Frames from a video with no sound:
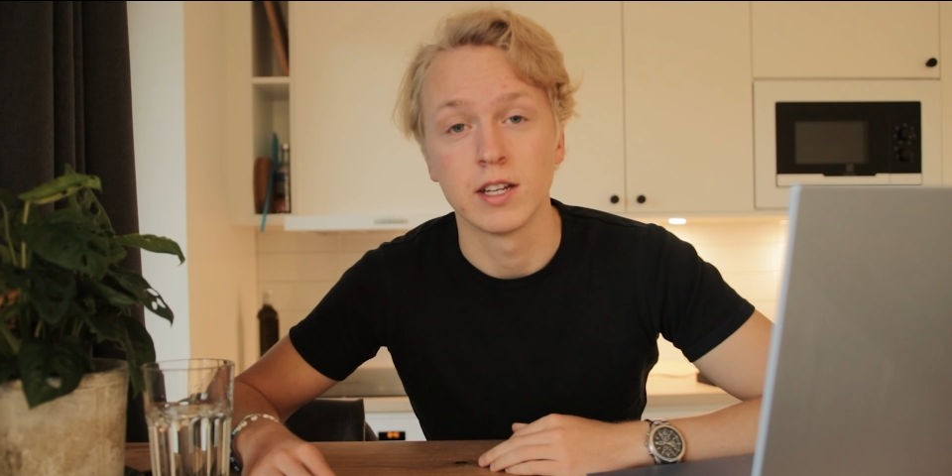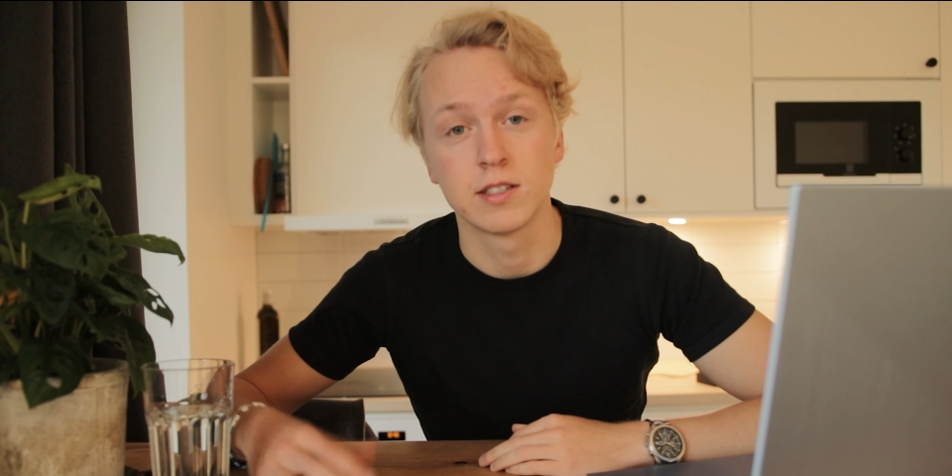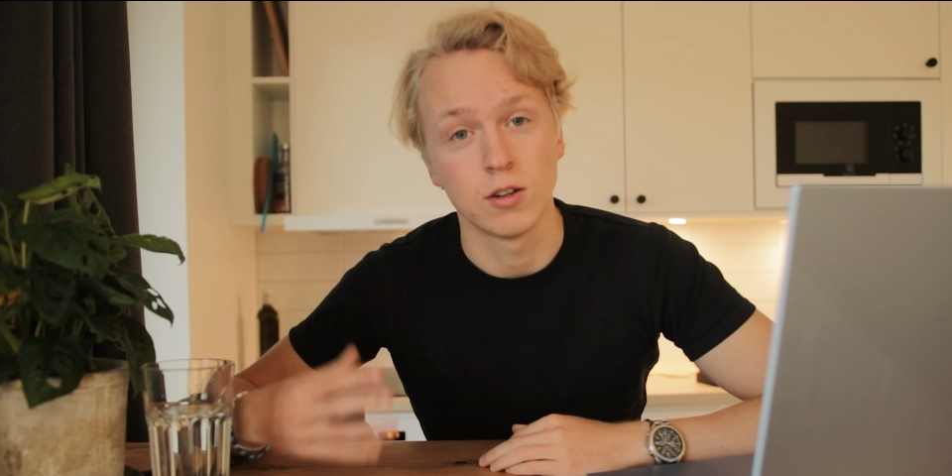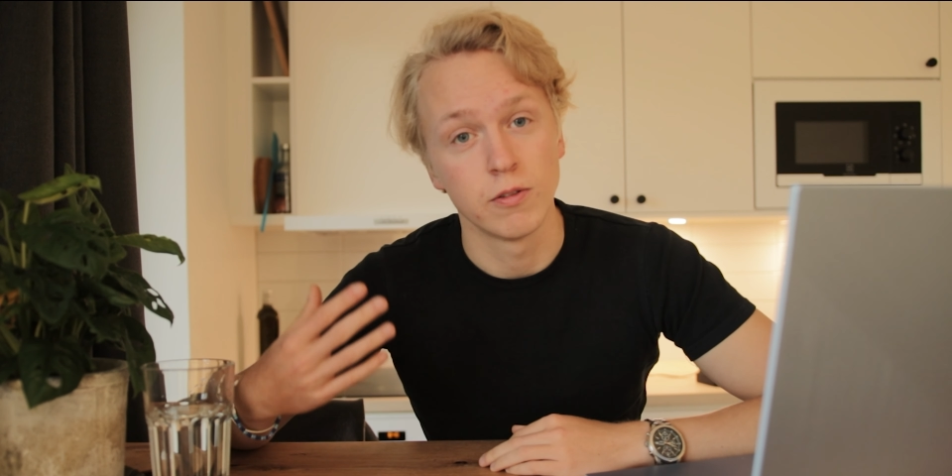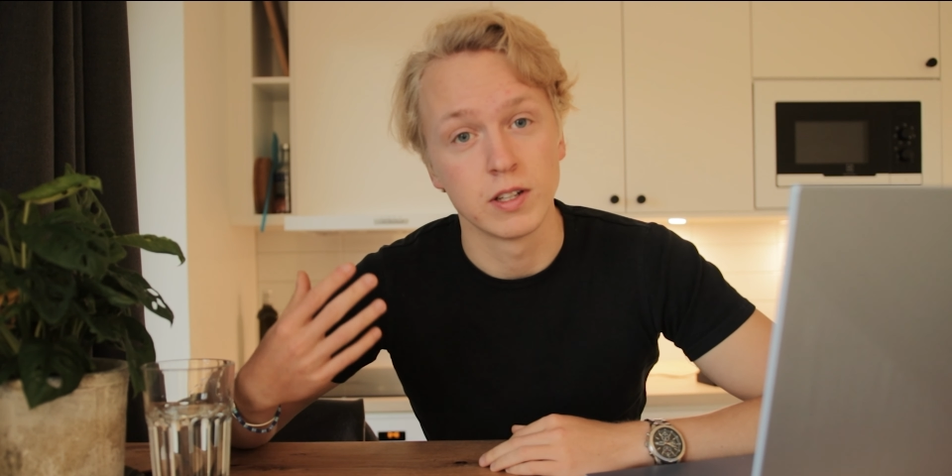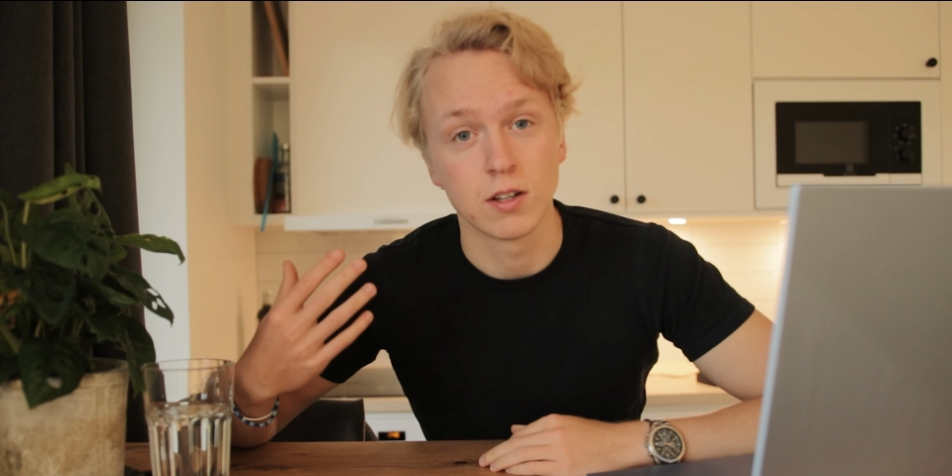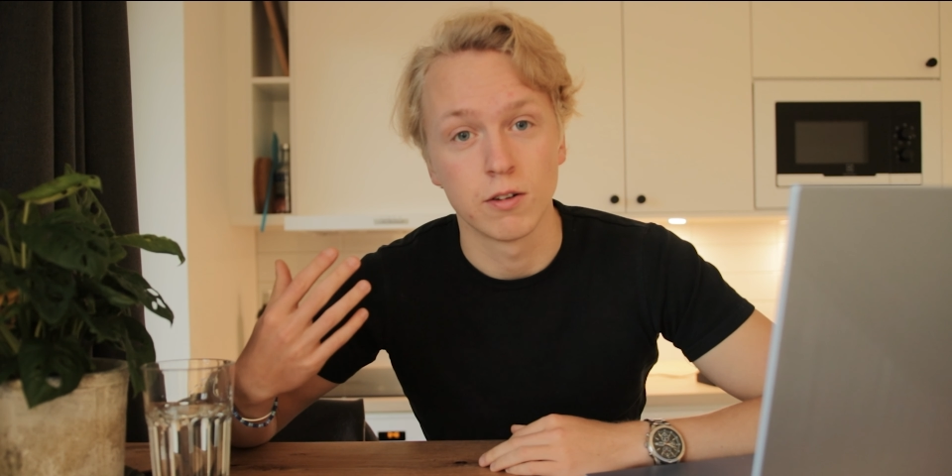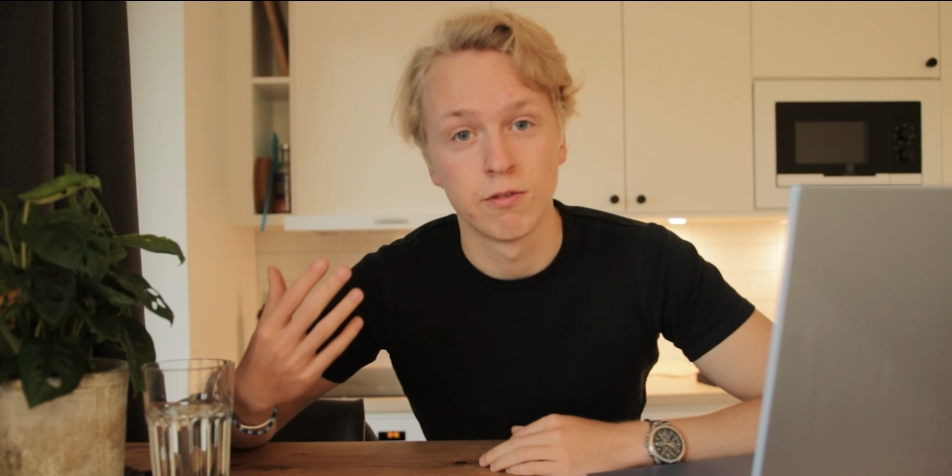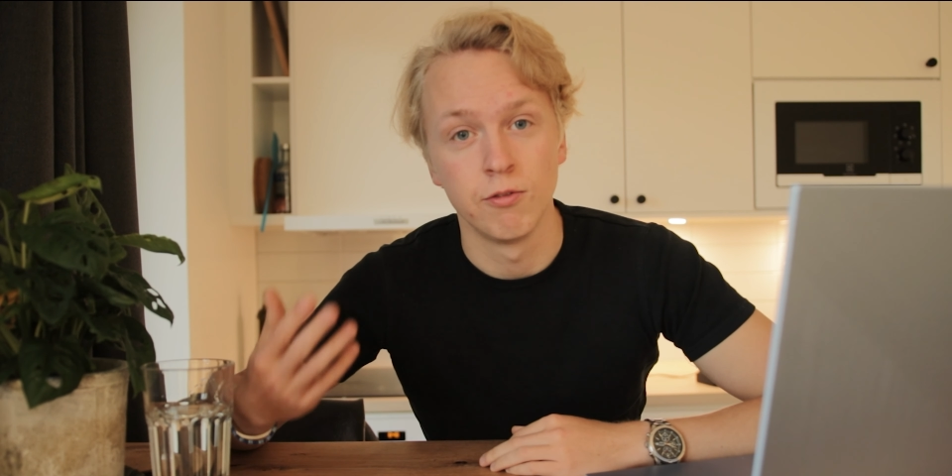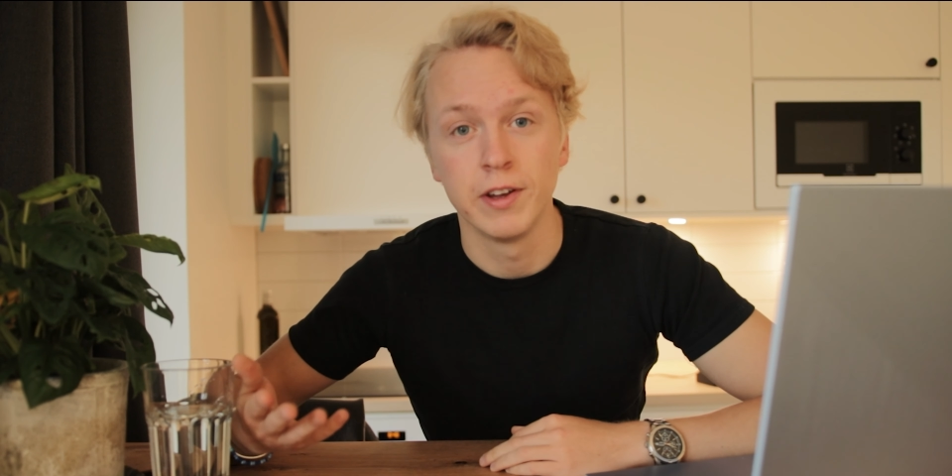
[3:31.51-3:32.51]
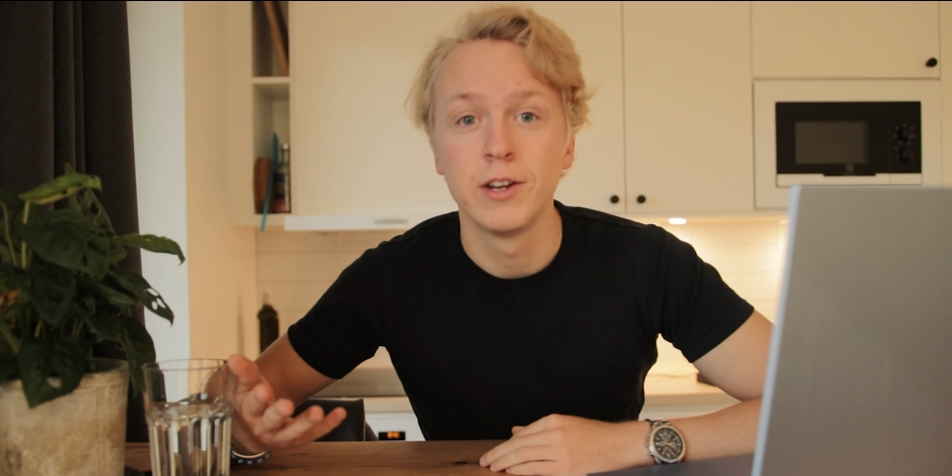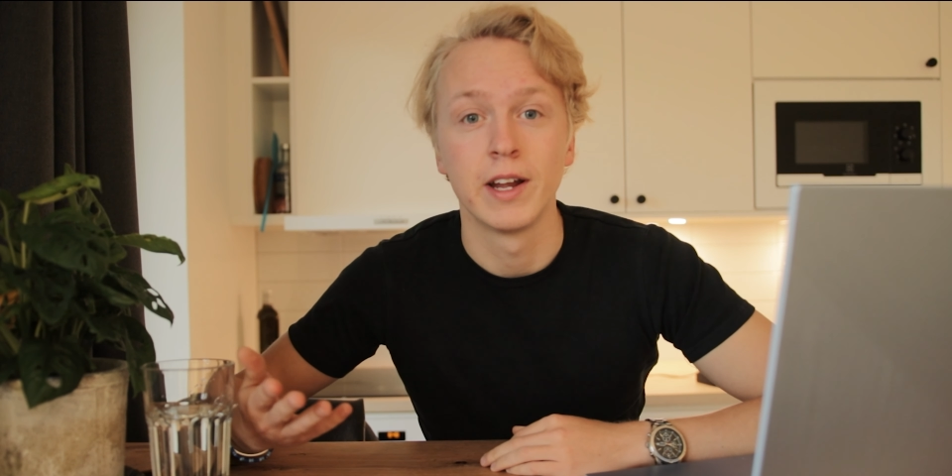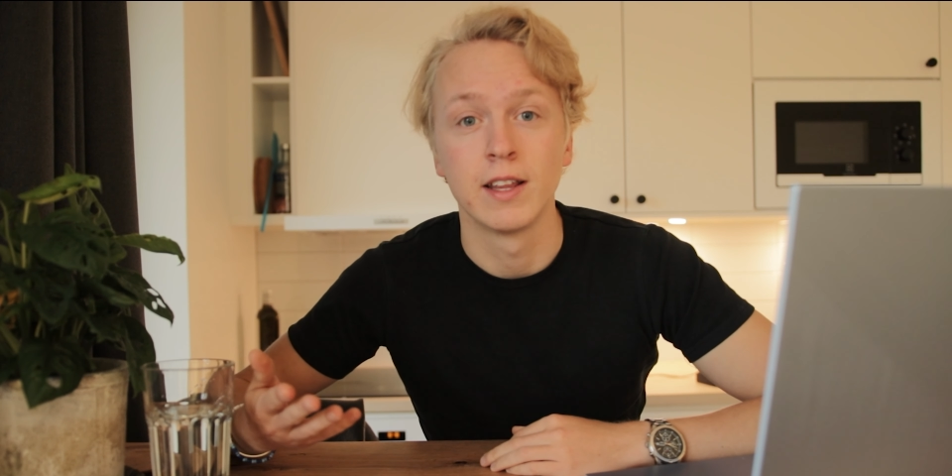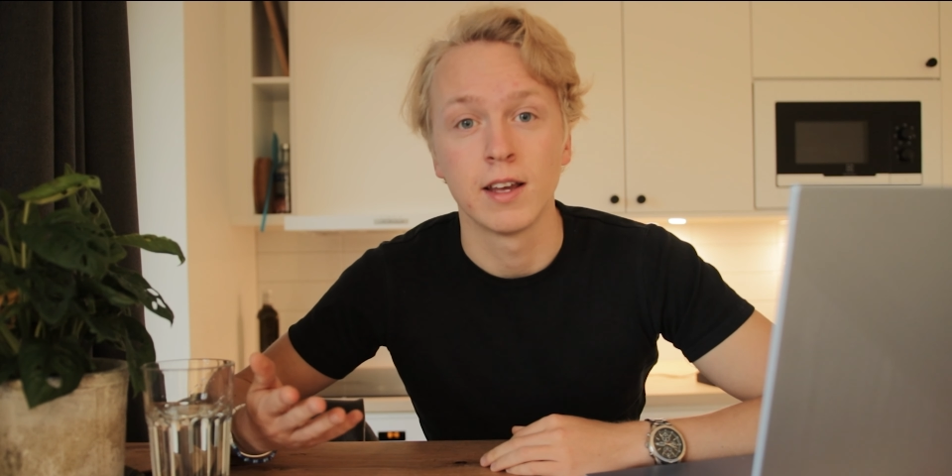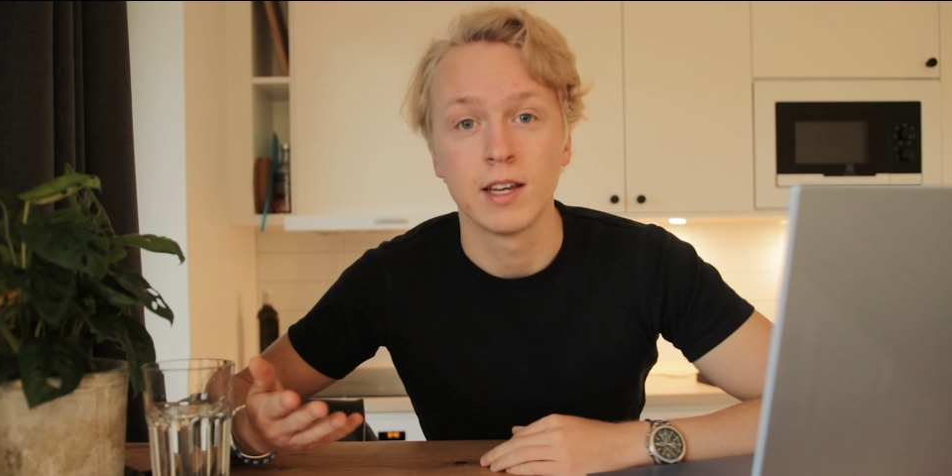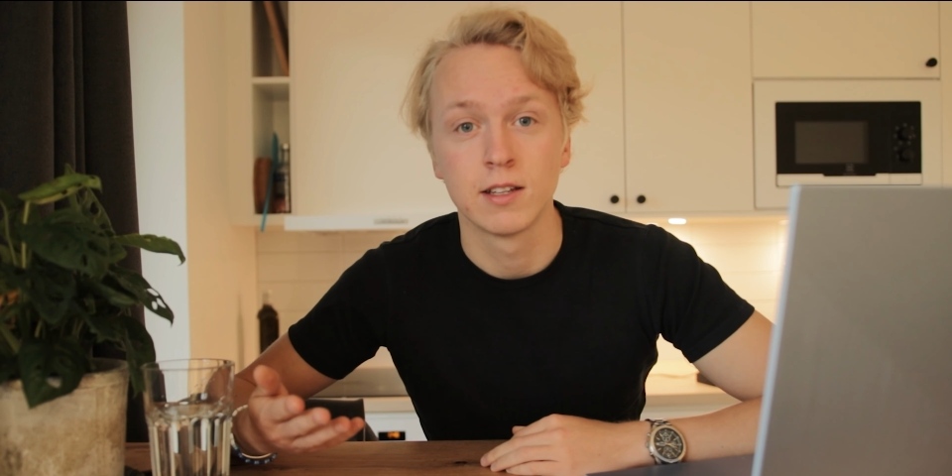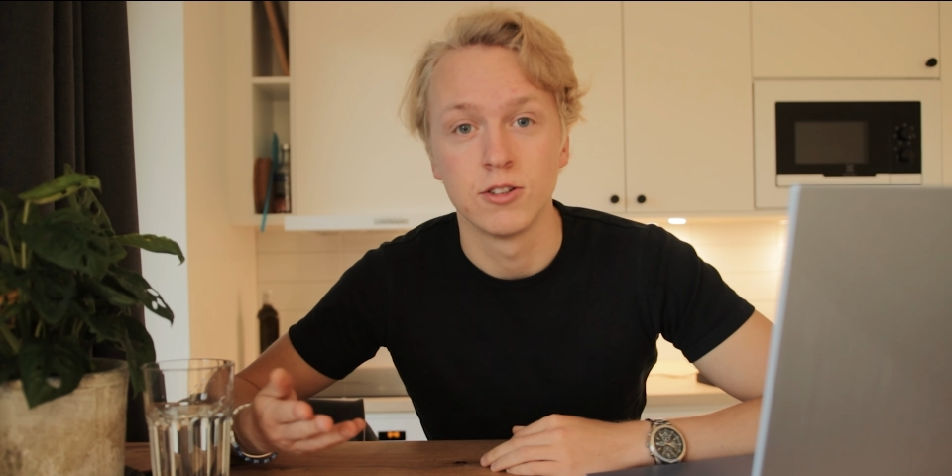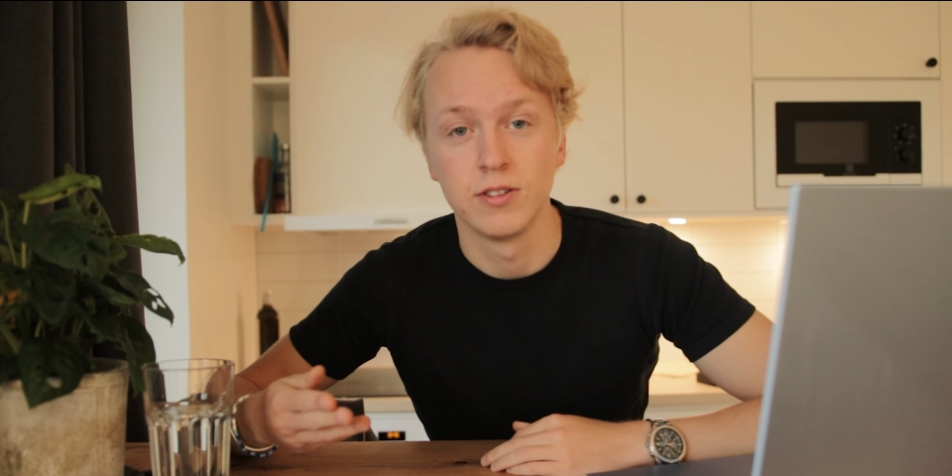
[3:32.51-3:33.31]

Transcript: service of video editing,